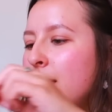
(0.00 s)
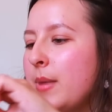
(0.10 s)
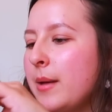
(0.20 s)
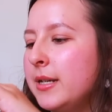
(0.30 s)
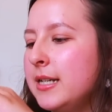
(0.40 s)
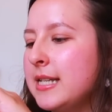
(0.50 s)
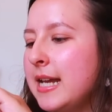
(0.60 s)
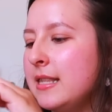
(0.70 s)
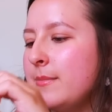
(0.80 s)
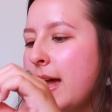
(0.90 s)
But I'm going to
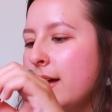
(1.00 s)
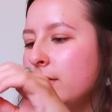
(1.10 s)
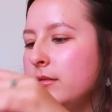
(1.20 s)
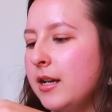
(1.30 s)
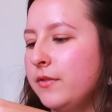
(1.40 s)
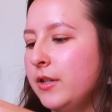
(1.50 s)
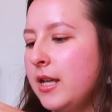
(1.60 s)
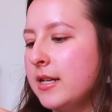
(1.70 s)
take them out, and I feel like